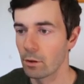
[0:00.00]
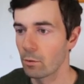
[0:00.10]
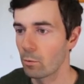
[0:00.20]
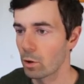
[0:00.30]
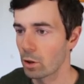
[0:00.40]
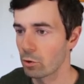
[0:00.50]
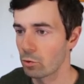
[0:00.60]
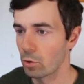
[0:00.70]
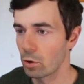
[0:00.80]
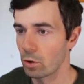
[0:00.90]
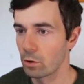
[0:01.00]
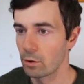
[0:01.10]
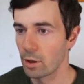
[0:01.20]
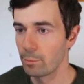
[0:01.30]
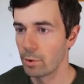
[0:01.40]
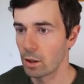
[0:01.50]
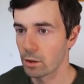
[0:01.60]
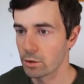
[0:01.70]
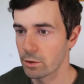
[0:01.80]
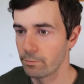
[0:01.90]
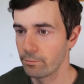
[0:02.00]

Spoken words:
we're going to draw a box